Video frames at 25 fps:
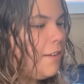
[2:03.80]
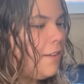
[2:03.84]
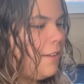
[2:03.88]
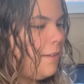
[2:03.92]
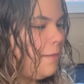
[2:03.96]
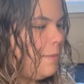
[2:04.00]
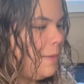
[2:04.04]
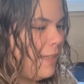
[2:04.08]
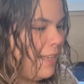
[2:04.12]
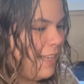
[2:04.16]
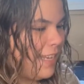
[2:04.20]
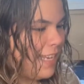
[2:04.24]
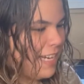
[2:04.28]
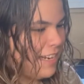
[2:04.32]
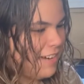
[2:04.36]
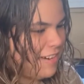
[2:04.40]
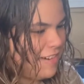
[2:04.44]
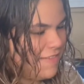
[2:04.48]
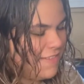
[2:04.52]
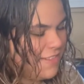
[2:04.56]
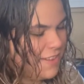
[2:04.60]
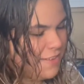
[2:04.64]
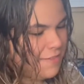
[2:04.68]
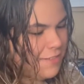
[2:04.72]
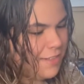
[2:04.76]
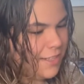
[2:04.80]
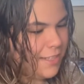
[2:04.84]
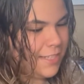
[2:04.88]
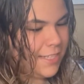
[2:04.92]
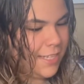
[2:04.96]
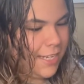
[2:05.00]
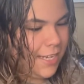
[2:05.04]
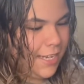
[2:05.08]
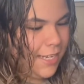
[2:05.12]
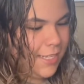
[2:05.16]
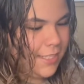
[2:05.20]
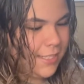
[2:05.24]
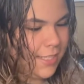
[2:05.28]
I'm like, I don't even know where the
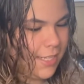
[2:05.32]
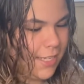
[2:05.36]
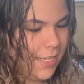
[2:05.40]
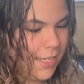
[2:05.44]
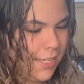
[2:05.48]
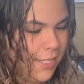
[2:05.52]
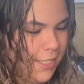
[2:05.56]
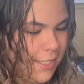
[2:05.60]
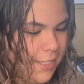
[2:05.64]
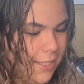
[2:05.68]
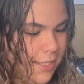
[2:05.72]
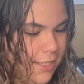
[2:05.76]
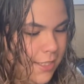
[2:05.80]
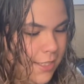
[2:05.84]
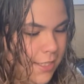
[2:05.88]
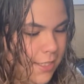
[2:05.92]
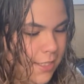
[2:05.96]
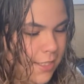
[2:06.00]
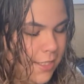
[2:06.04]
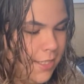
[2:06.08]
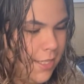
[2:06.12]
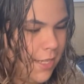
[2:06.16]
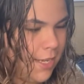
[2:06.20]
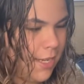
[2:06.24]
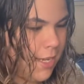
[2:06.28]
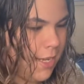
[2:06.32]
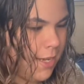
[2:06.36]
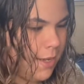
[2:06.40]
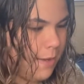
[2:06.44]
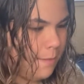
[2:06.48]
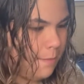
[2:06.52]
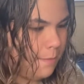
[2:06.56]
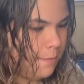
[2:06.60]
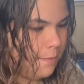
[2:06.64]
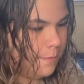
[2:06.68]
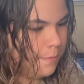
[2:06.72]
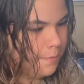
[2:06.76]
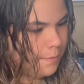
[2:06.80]
tag's at.
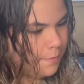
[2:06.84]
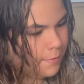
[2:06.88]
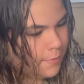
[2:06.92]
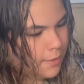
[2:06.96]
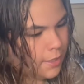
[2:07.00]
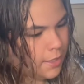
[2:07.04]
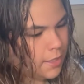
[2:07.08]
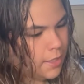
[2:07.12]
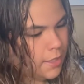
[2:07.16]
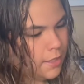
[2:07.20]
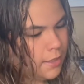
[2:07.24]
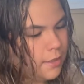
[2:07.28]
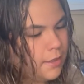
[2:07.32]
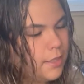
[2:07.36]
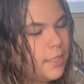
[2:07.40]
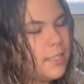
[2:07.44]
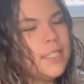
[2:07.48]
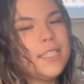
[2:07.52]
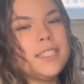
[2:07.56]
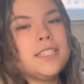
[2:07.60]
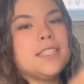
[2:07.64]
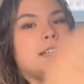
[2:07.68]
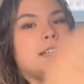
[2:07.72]
Um, this is